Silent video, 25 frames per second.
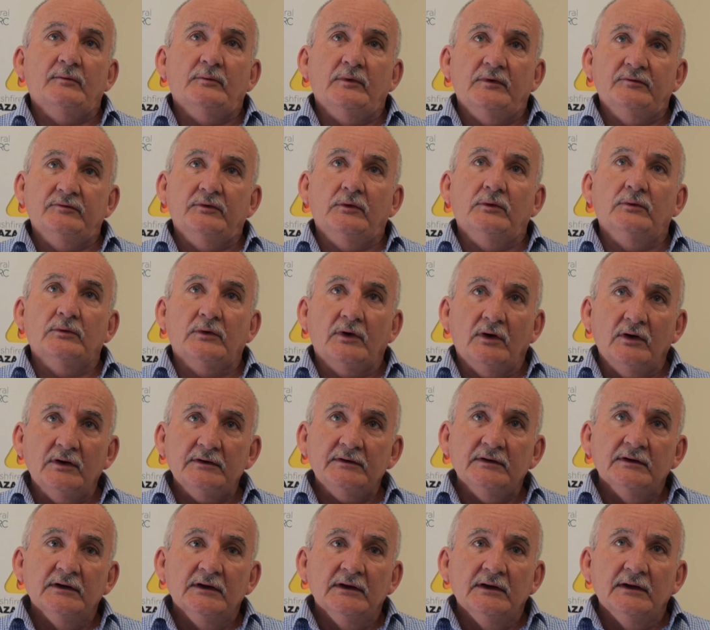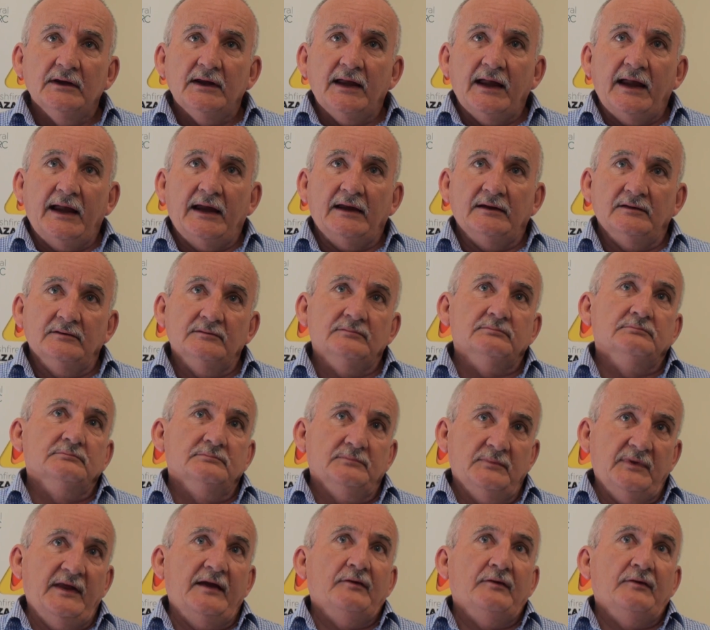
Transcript: that we've all got, and